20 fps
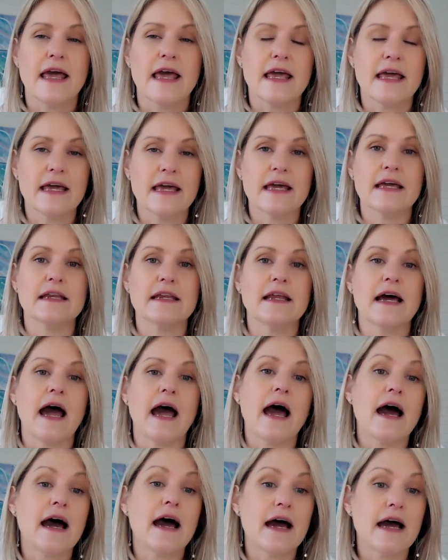in,
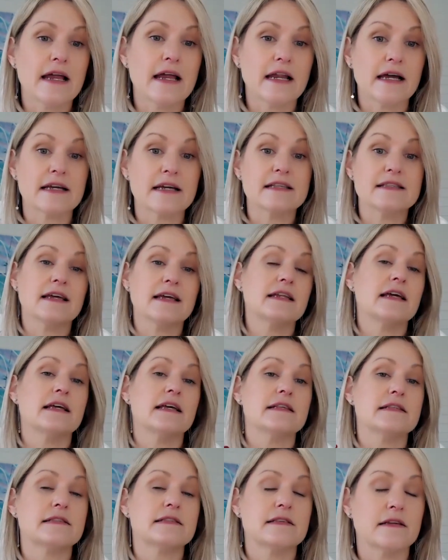uh, like I said,
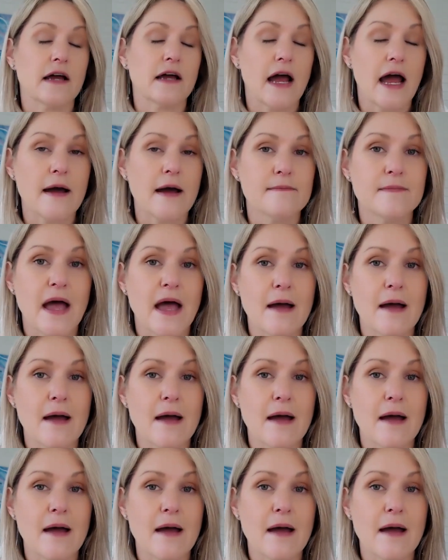it's um,